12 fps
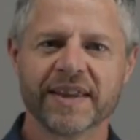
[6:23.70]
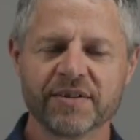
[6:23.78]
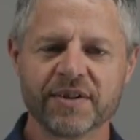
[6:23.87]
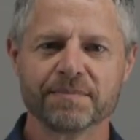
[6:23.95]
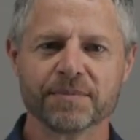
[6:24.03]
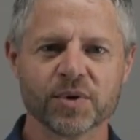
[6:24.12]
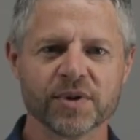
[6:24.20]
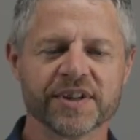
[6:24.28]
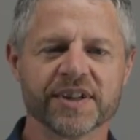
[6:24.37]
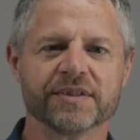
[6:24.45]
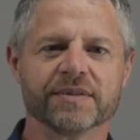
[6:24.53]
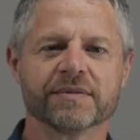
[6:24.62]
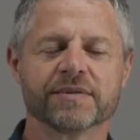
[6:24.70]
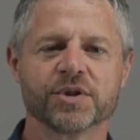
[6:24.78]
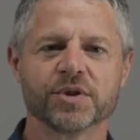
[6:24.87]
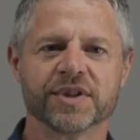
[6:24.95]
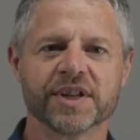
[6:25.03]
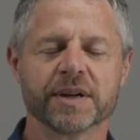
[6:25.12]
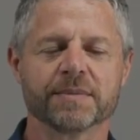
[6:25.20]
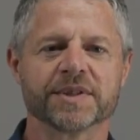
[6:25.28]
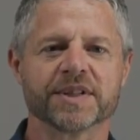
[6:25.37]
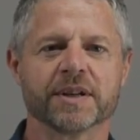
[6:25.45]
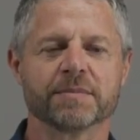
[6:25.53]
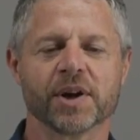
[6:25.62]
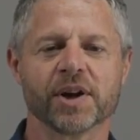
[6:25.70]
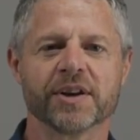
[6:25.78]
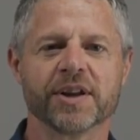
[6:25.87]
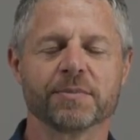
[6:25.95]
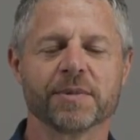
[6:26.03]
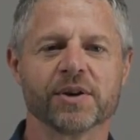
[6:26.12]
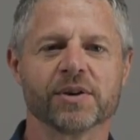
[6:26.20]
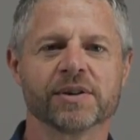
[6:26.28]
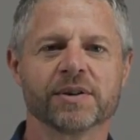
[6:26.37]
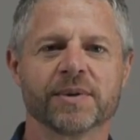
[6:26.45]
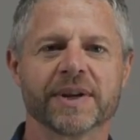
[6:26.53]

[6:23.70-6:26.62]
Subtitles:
there are more than two terms in a polynomial,